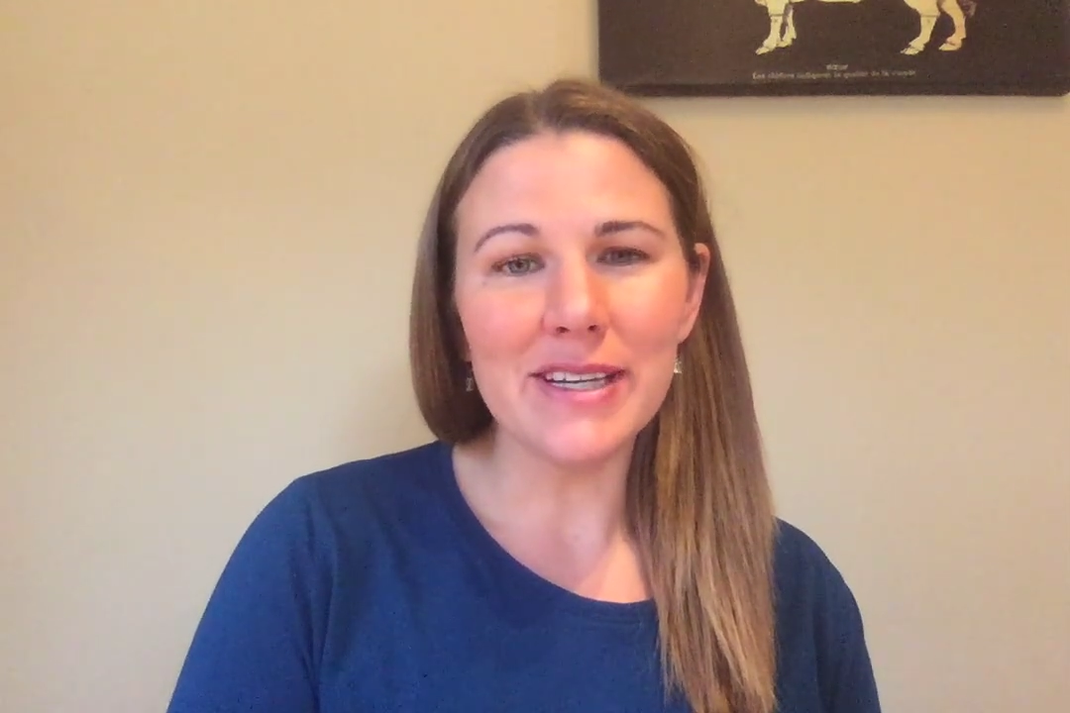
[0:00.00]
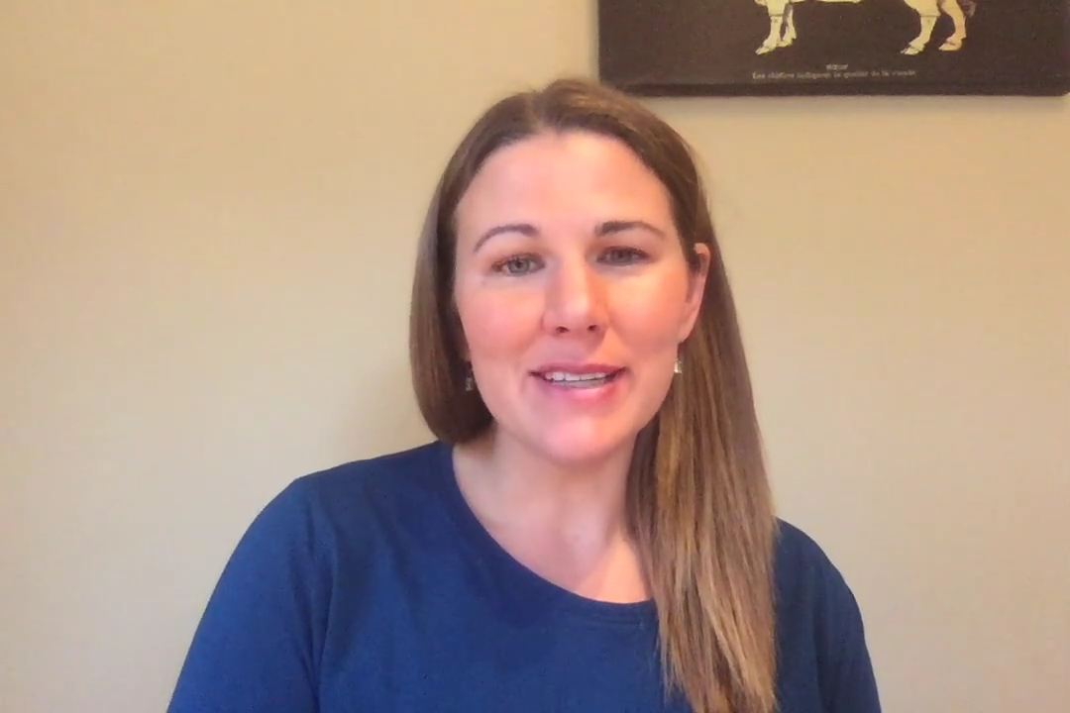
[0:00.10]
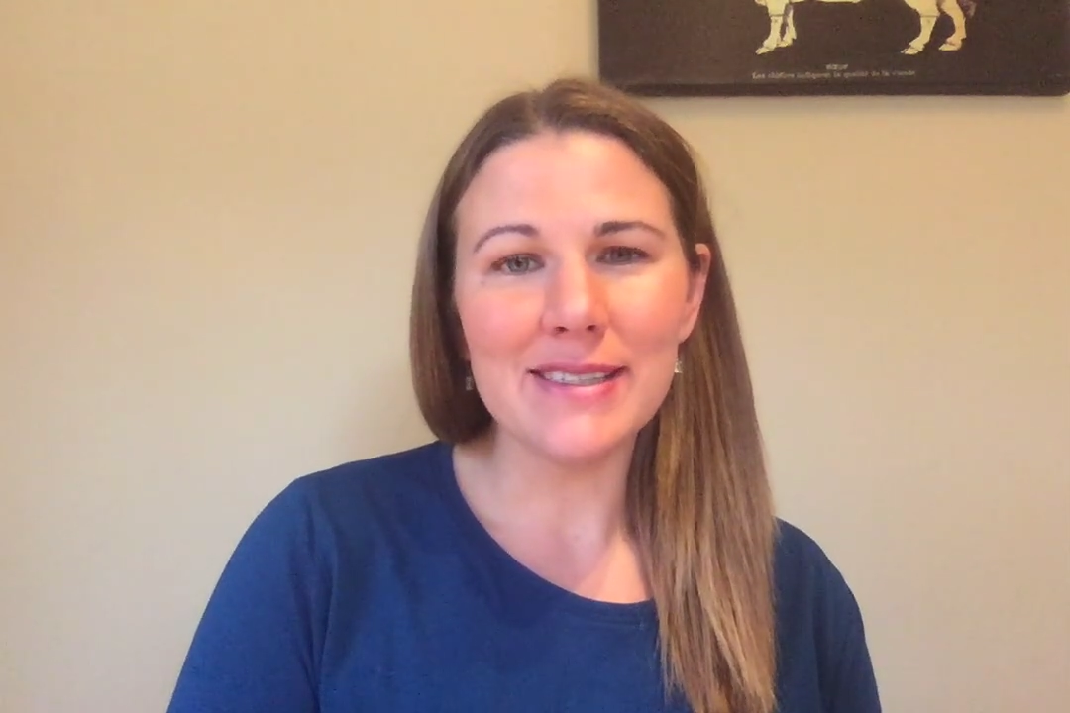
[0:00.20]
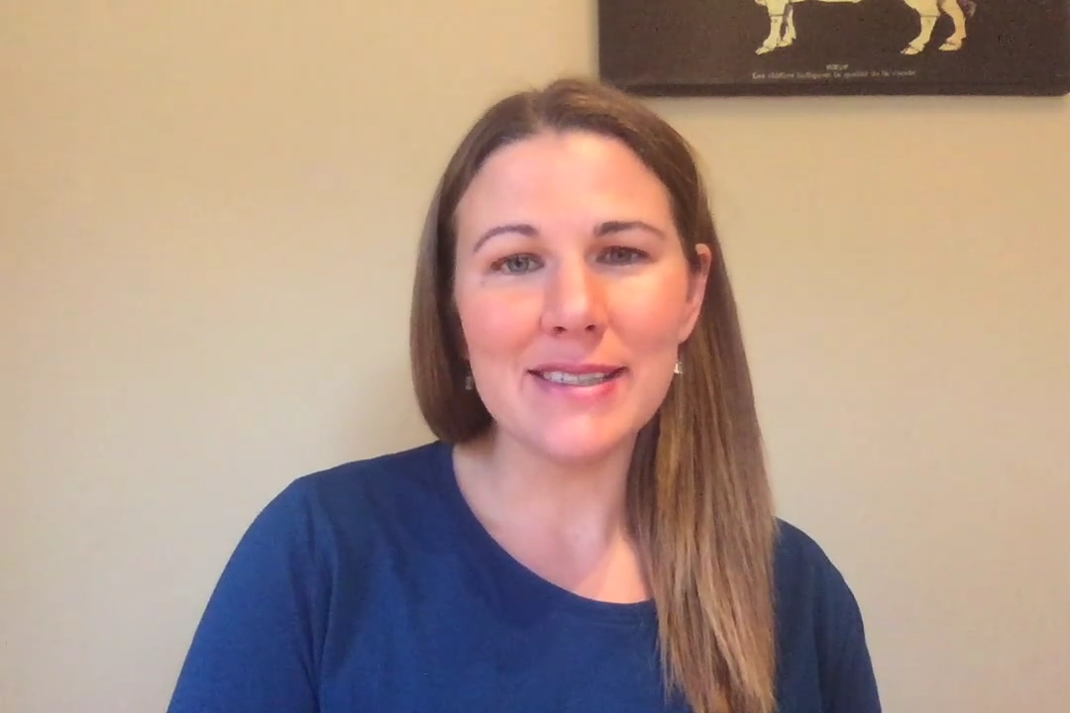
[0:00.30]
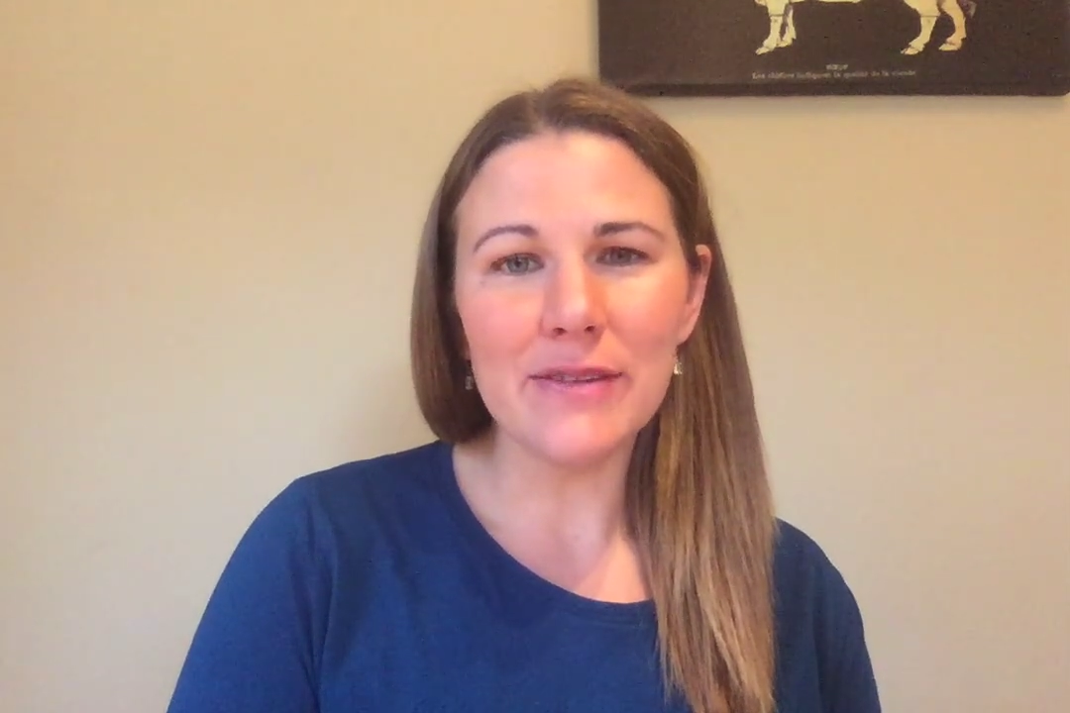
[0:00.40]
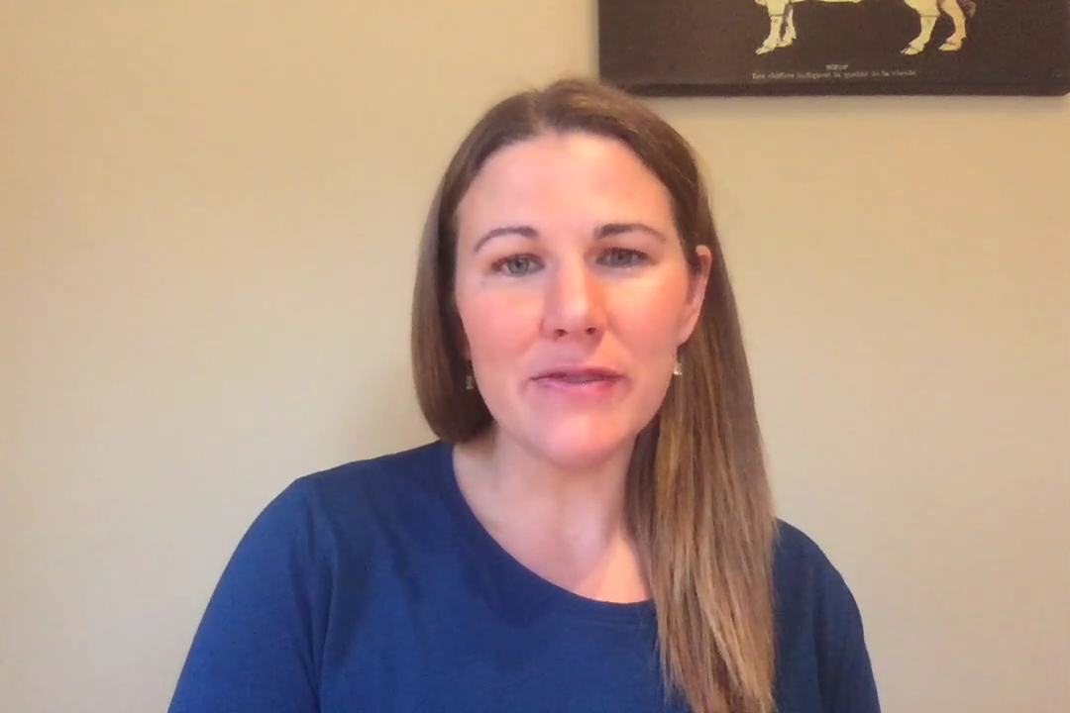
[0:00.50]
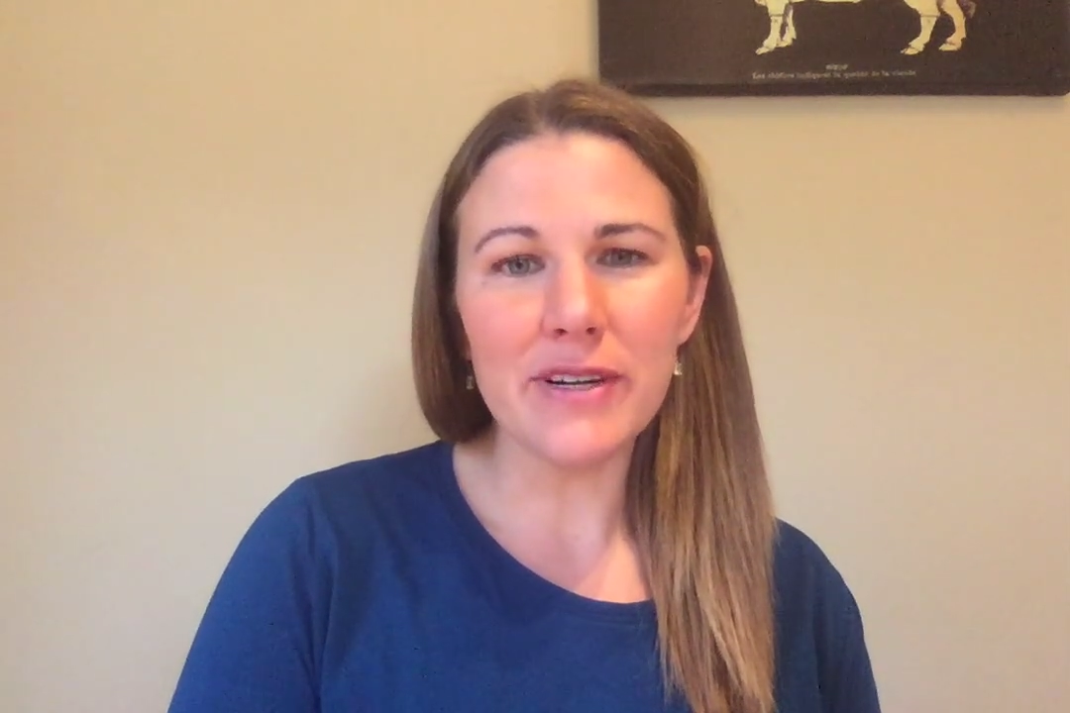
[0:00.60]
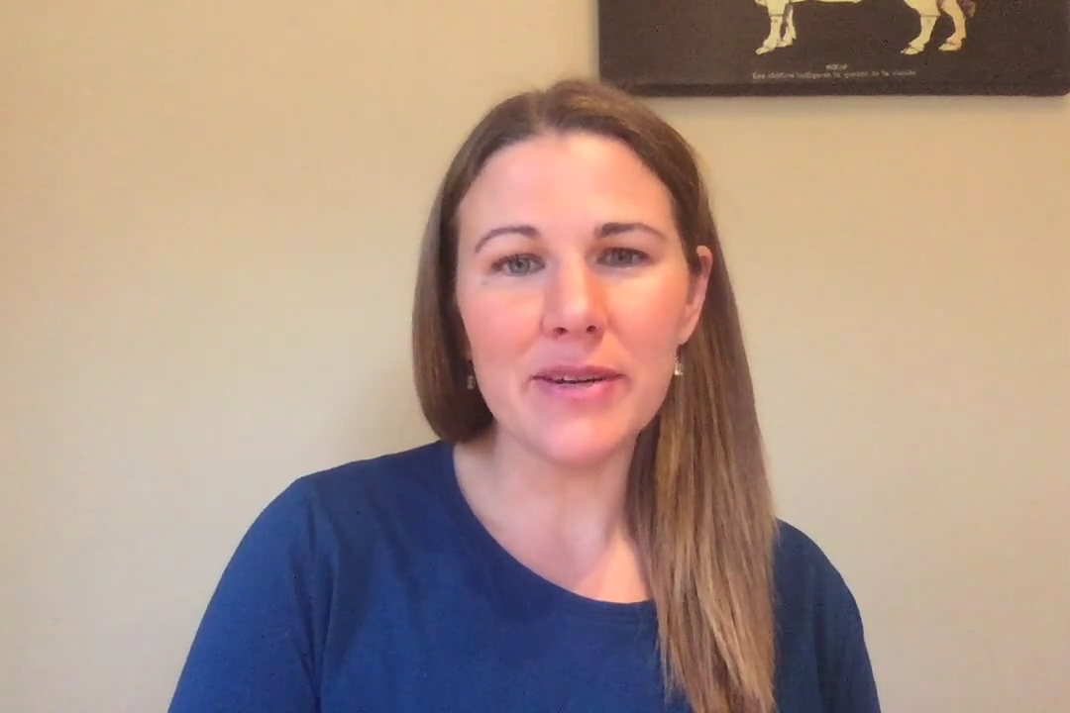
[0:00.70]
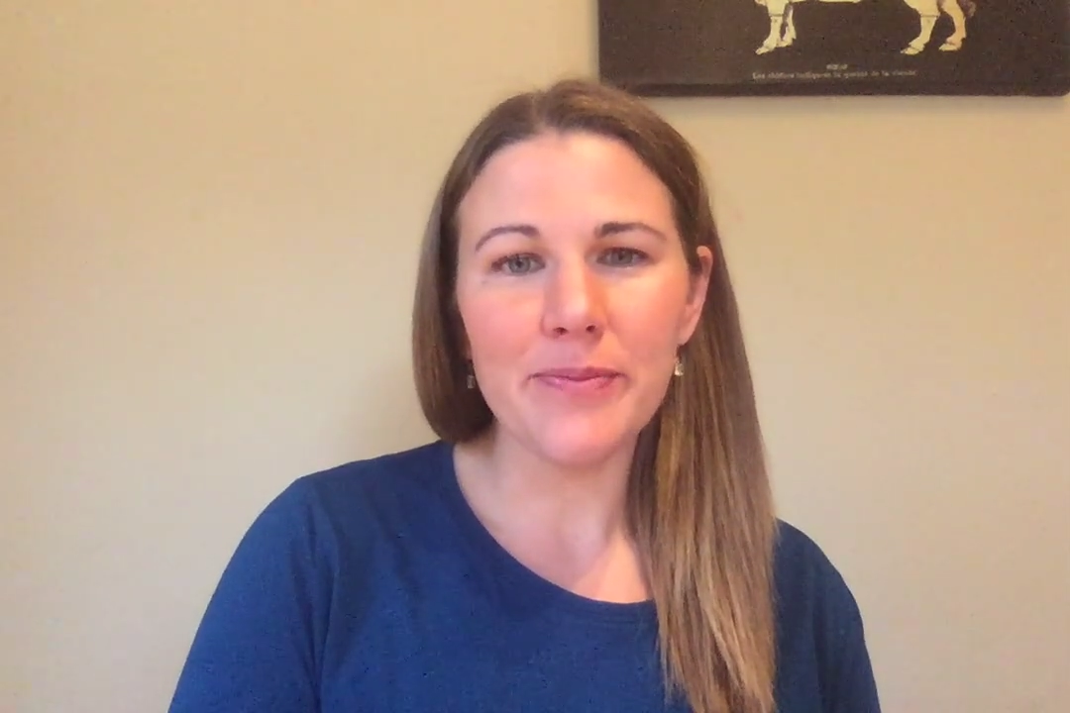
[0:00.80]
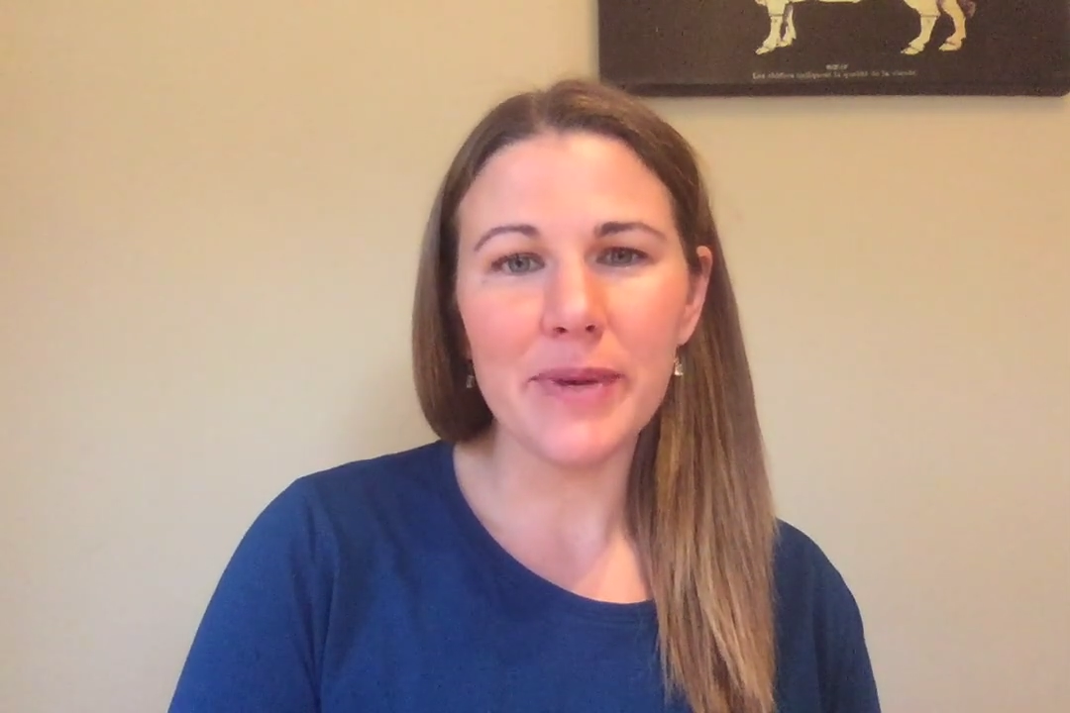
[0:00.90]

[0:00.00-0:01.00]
it's different